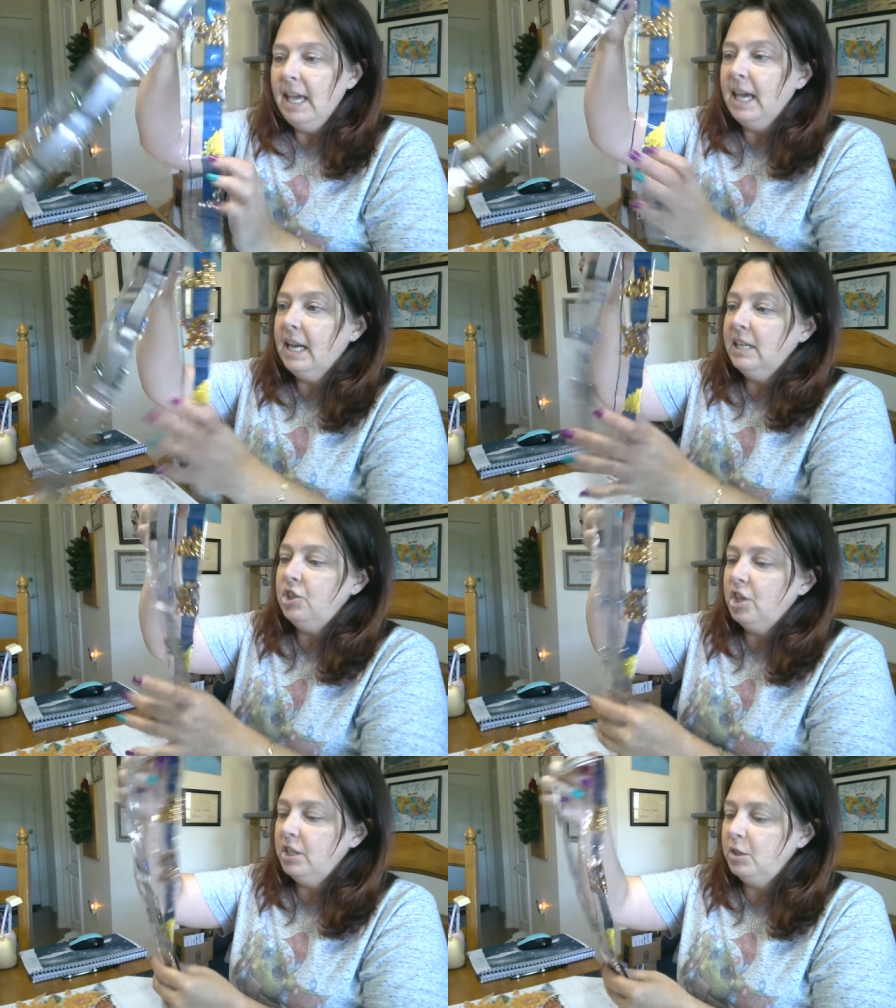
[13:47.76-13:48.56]
And I
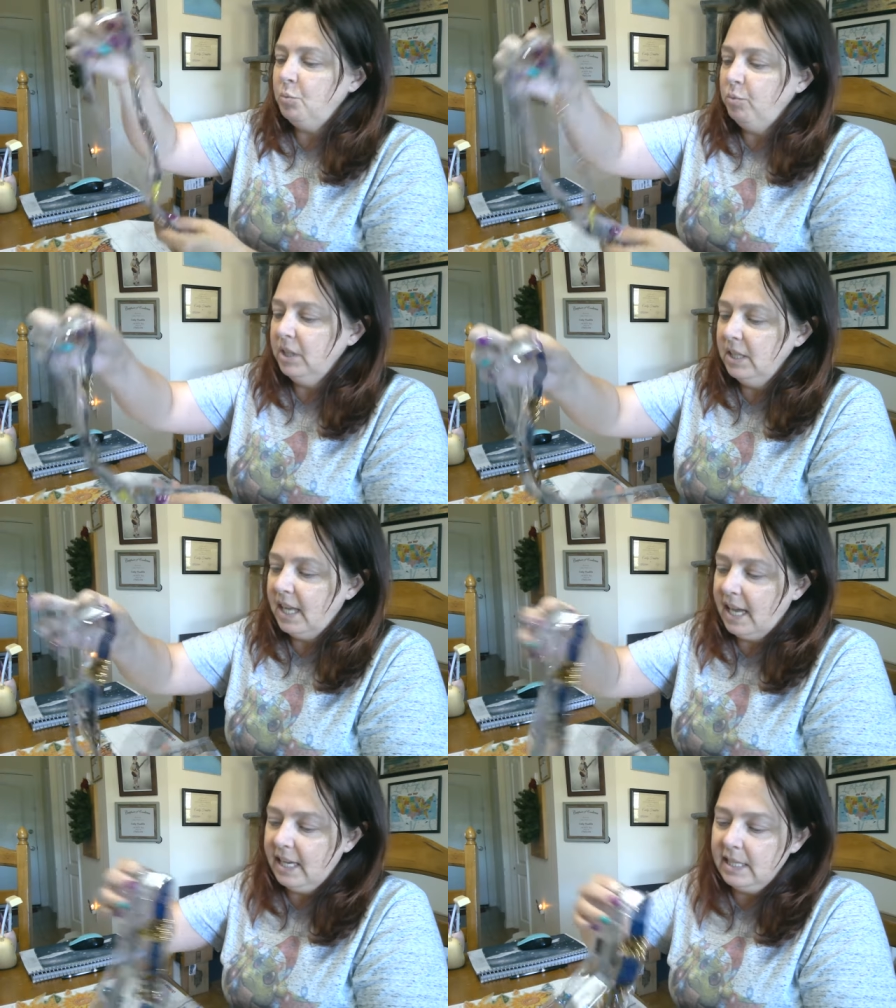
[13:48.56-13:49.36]
just
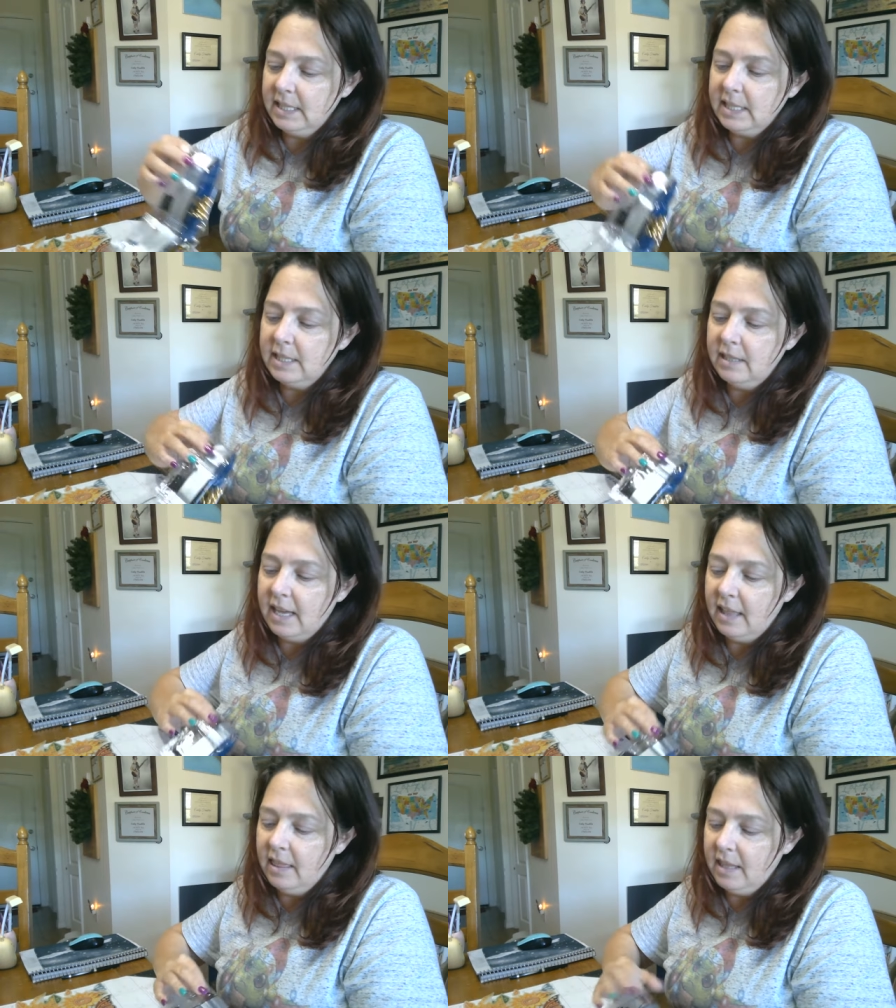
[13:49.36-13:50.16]
realized
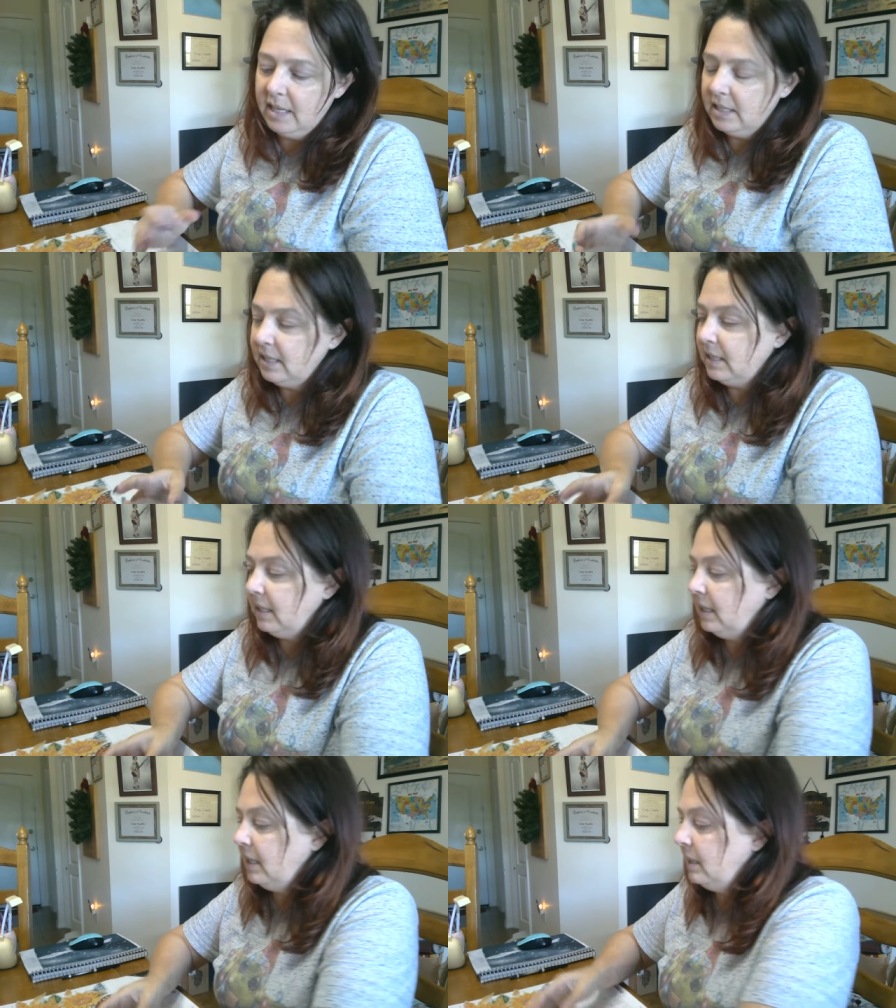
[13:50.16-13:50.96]
that this
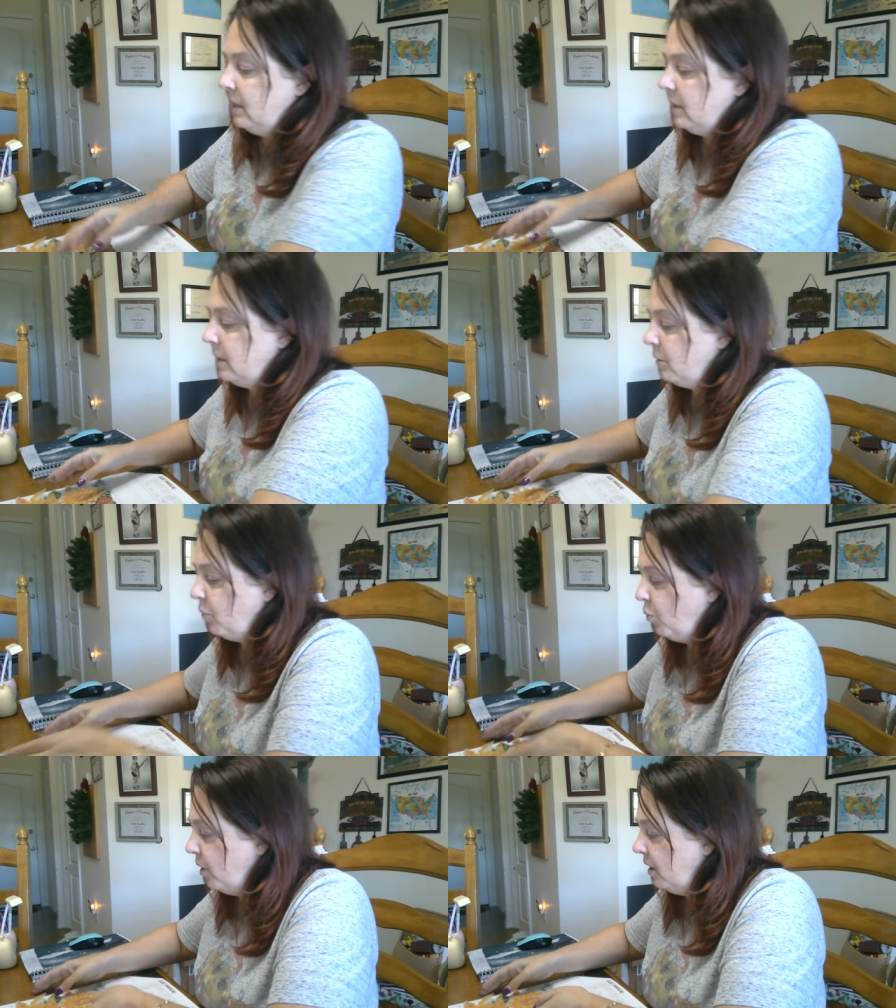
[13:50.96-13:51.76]
is
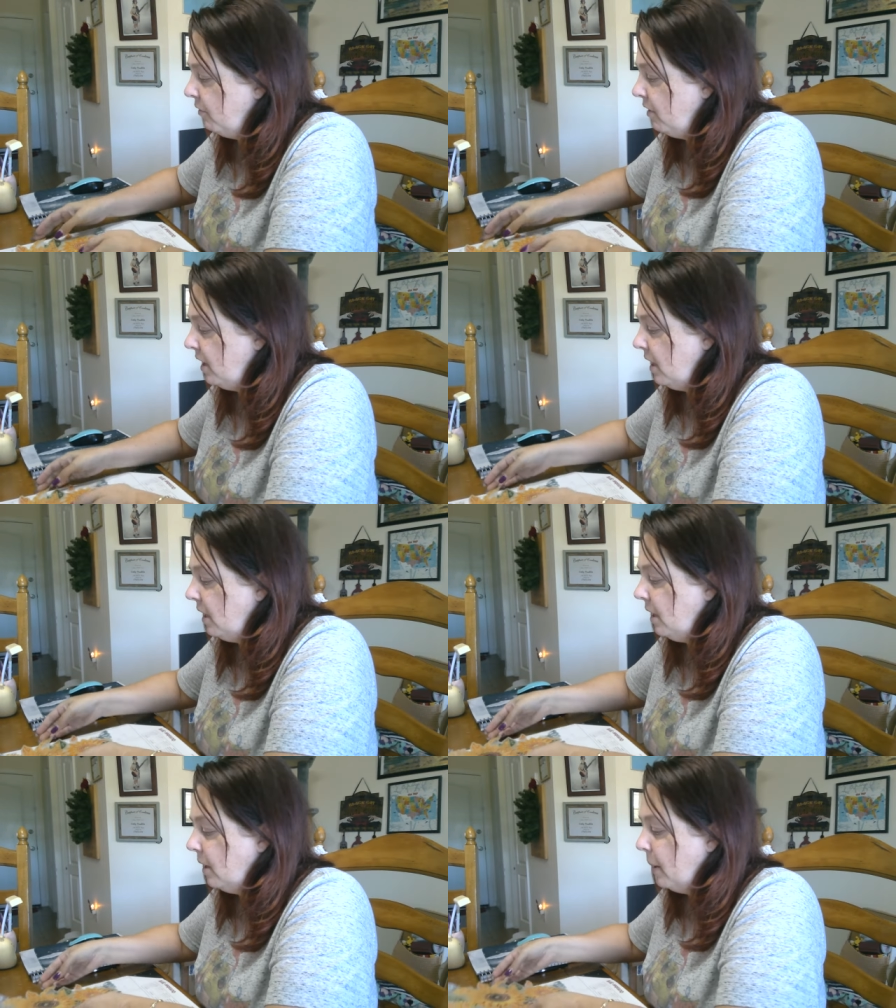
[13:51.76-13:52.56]
one of
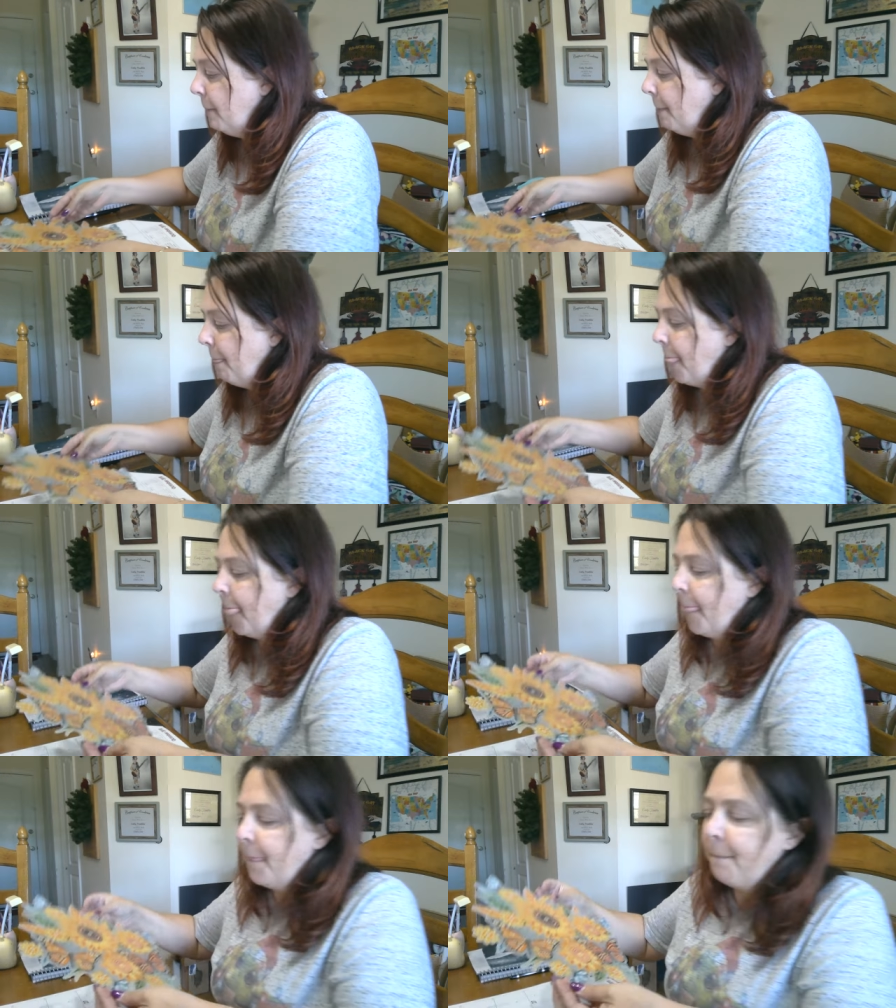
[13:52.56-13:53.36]
the
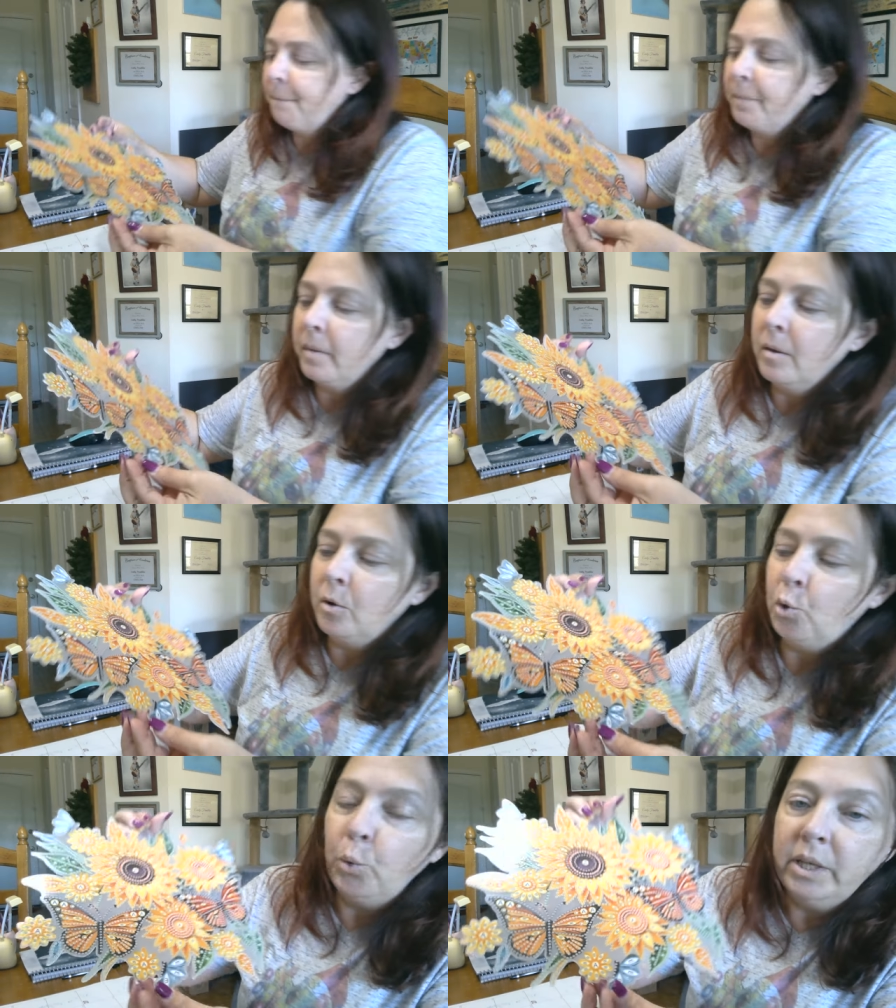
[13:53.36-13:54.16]

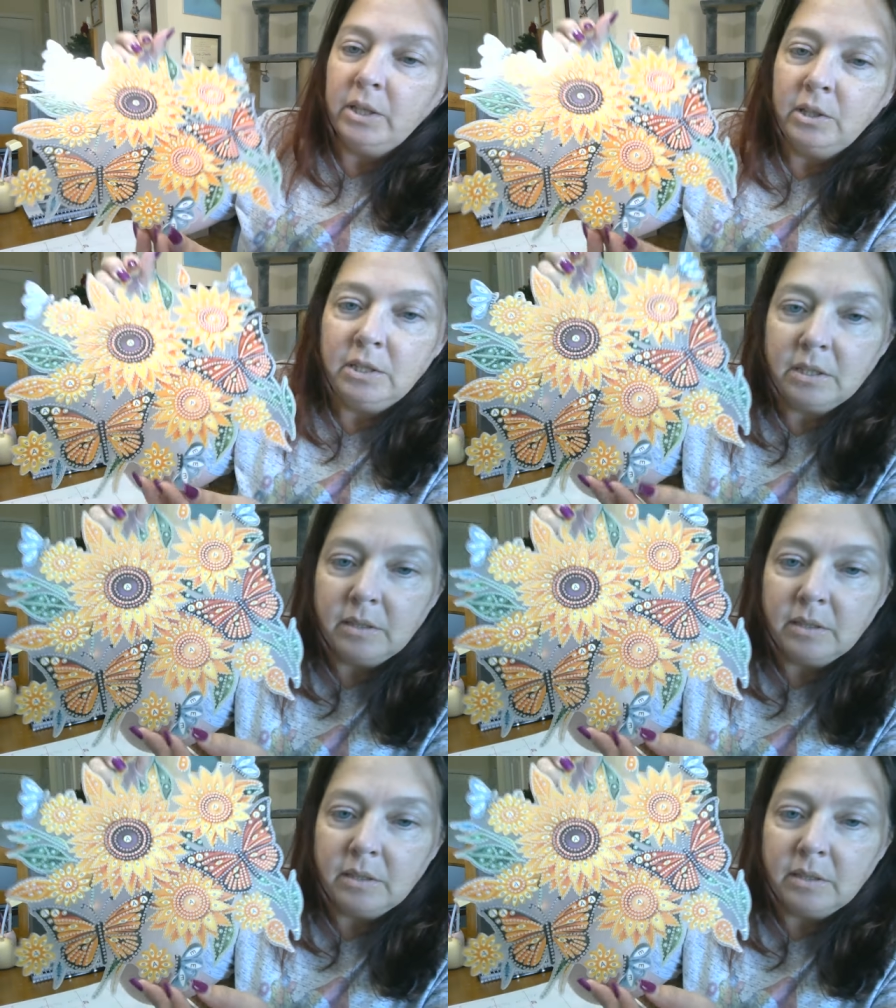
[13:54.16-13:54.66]
quilled